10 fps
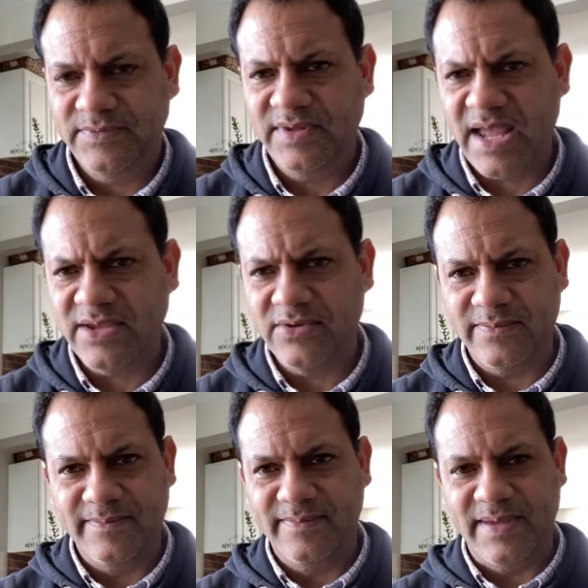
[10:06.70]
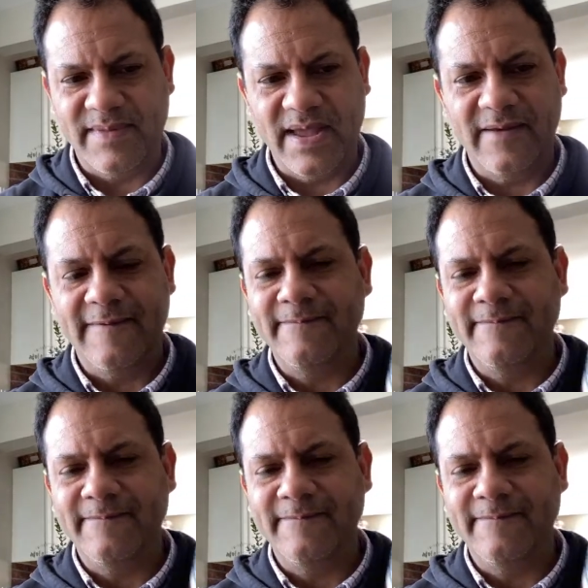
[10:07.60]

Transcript: Thank you, B-Man.